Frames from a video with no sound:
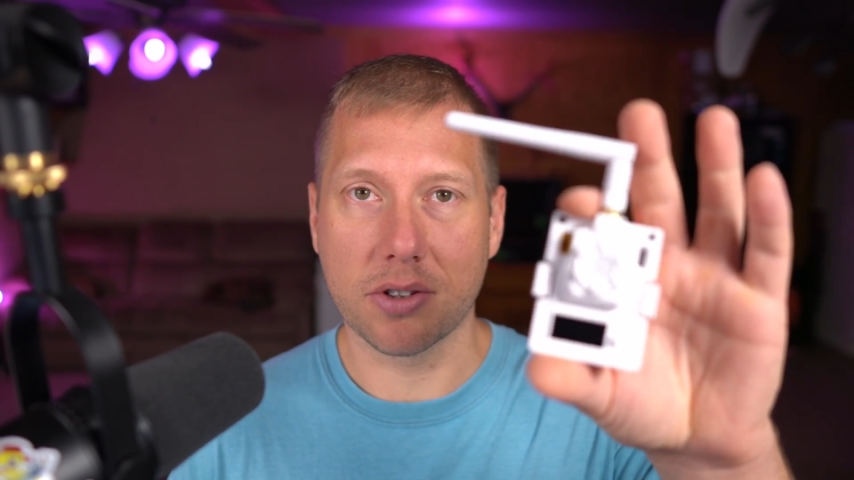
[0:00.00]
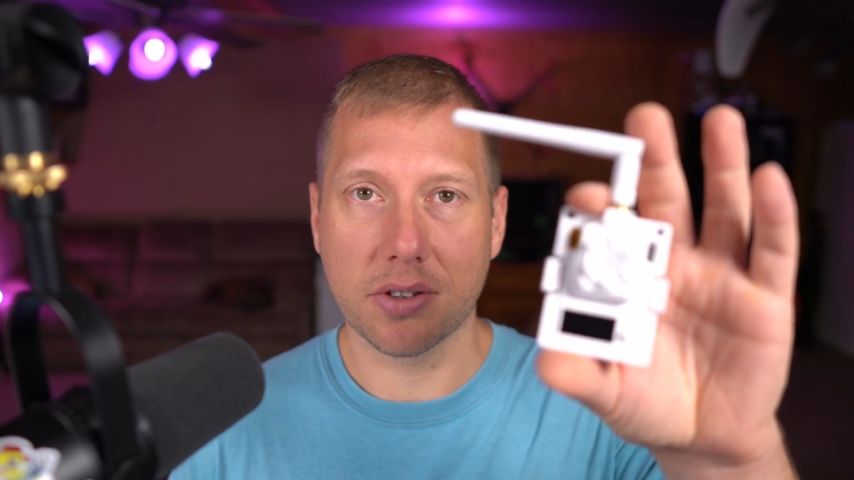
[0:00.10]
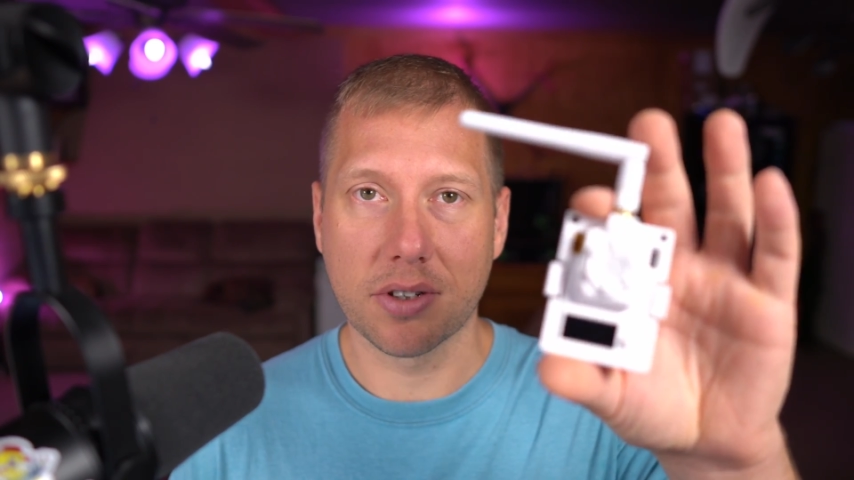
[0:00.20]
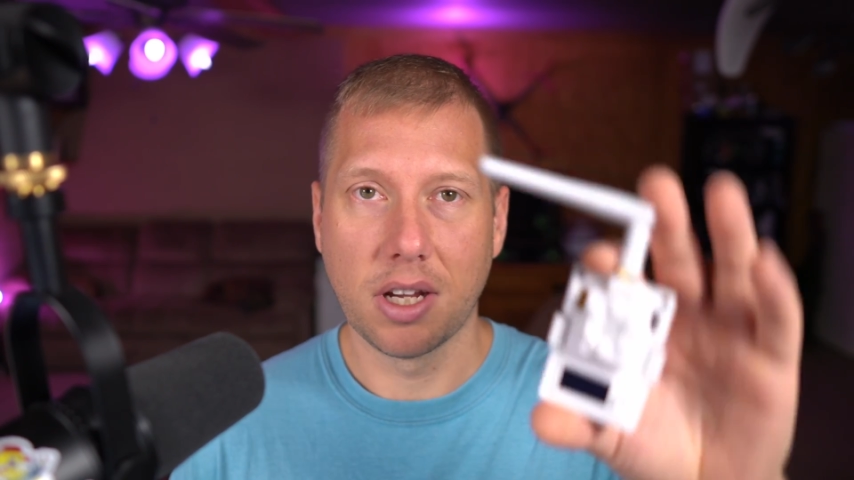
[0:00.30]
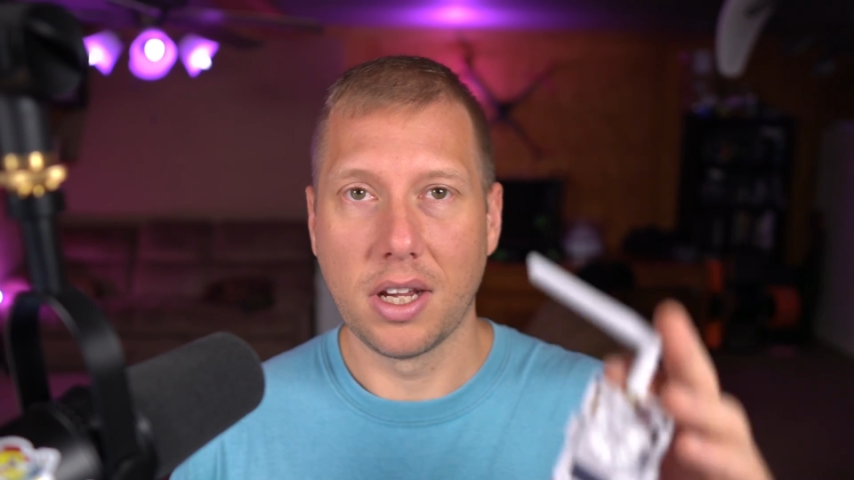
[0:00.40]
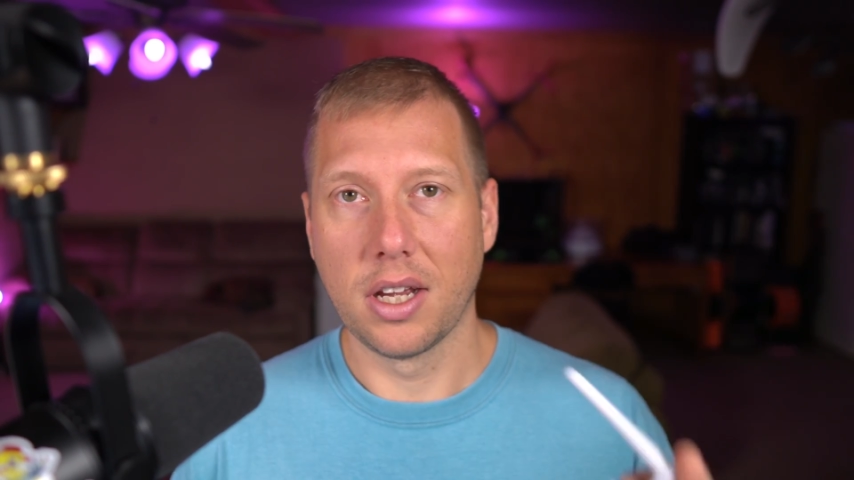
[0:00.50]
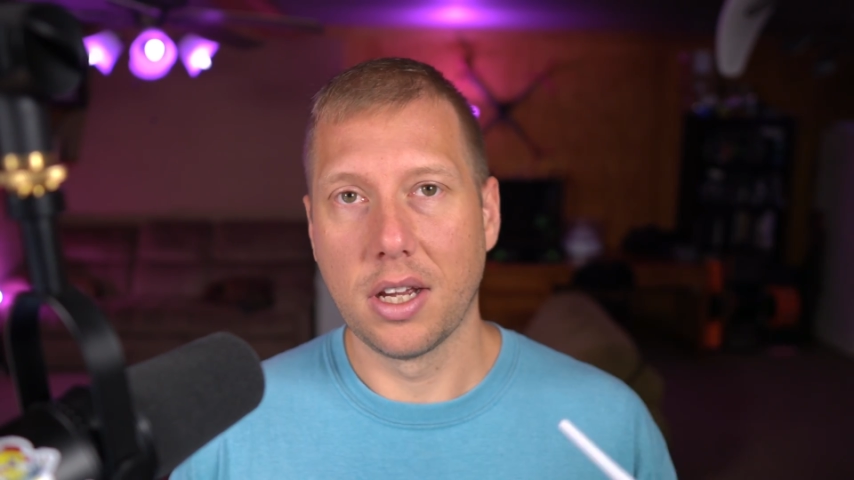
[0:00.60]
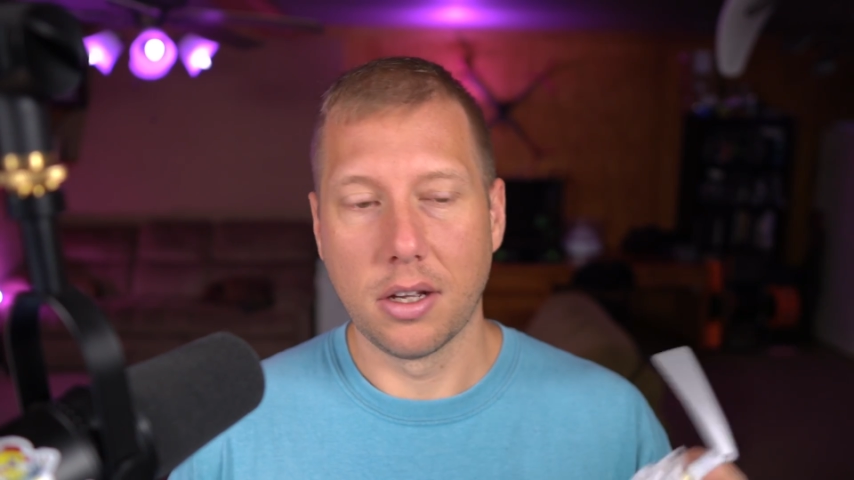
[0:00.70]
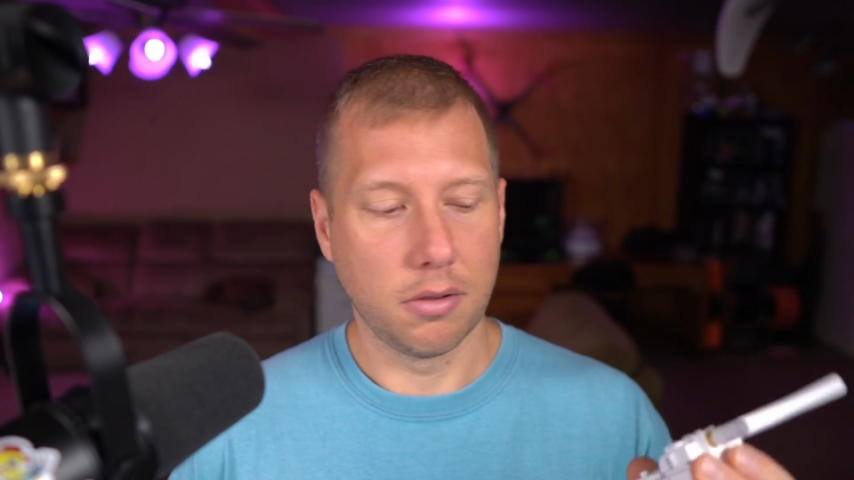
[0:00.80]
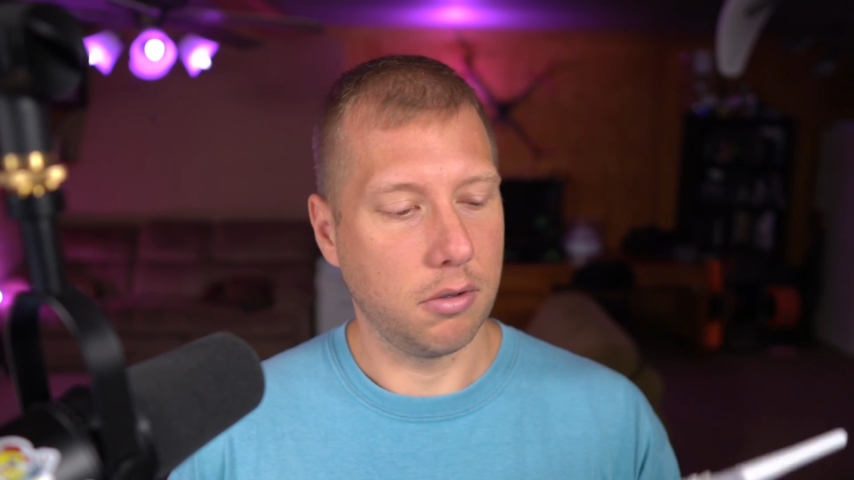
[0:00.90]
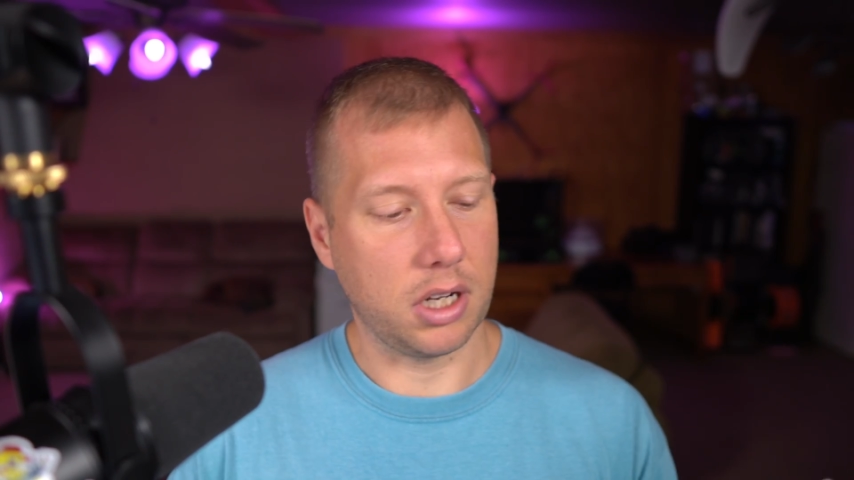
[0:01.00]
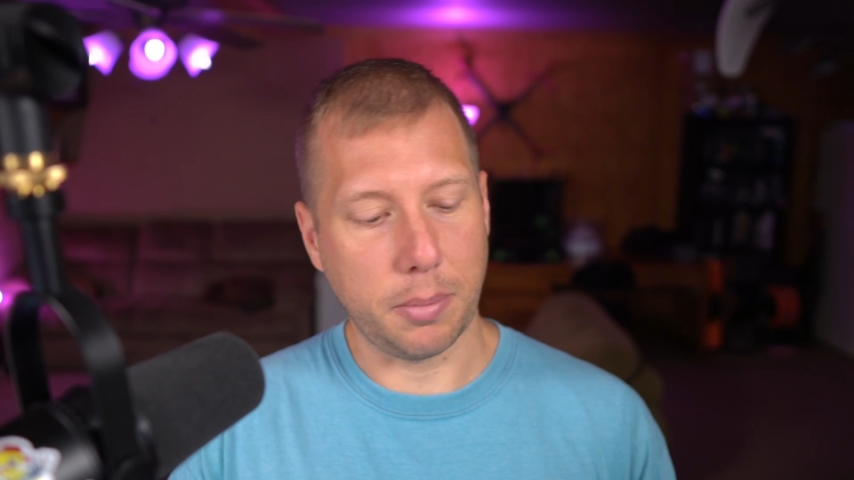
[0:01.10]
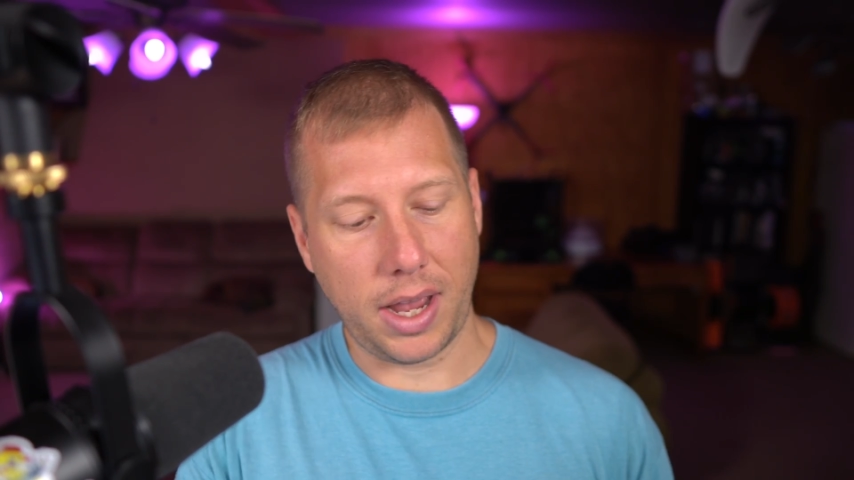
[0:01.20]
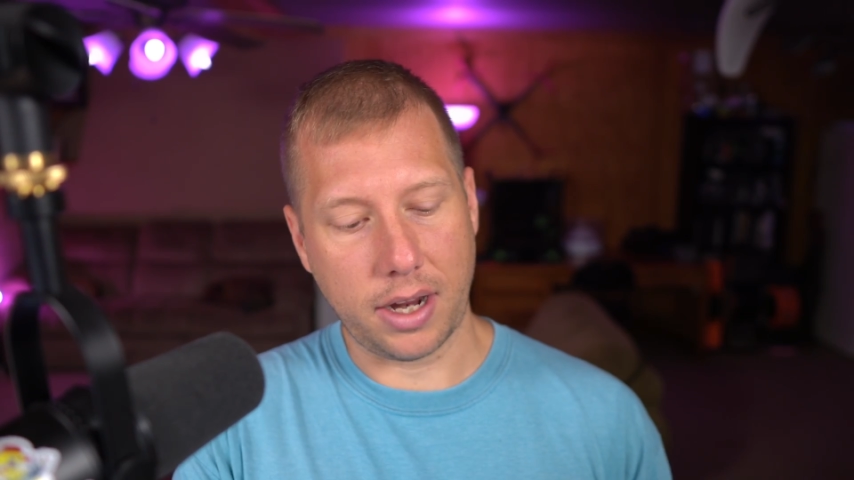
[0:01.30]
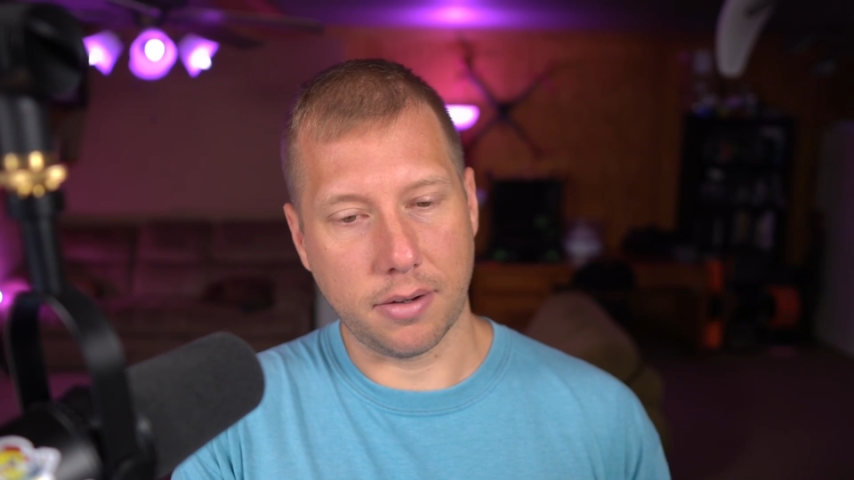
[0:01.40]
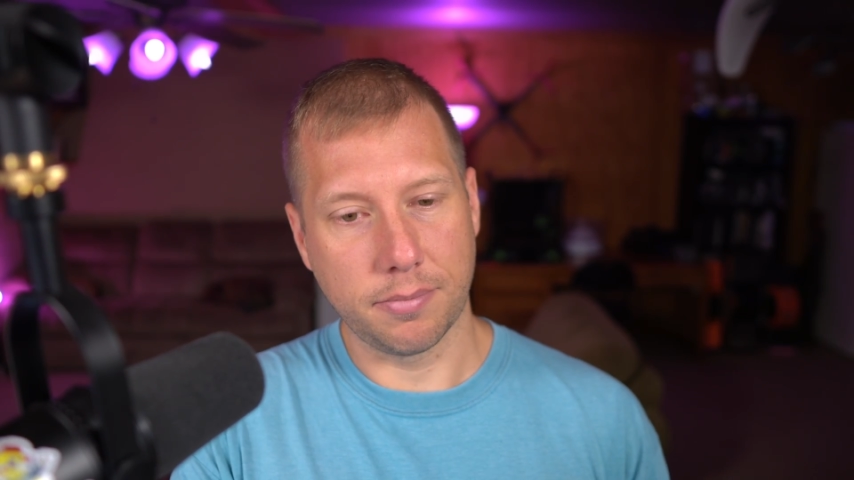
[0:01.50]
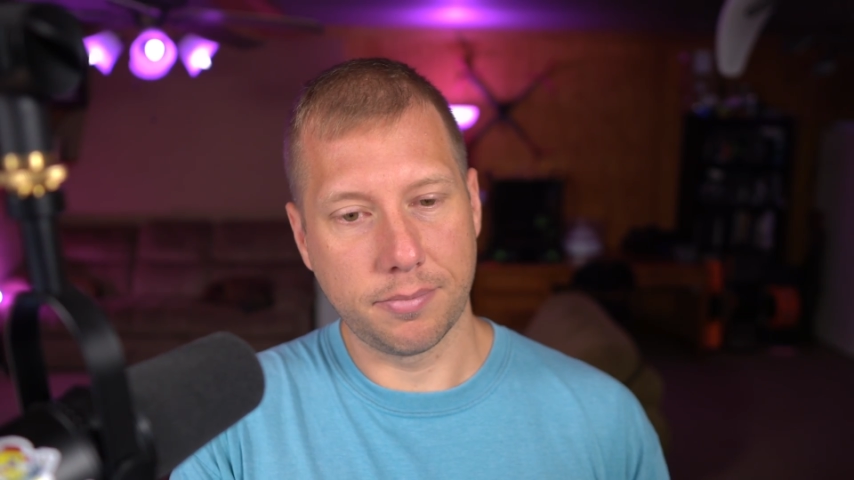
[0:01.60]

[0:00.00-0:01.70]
just look in the back and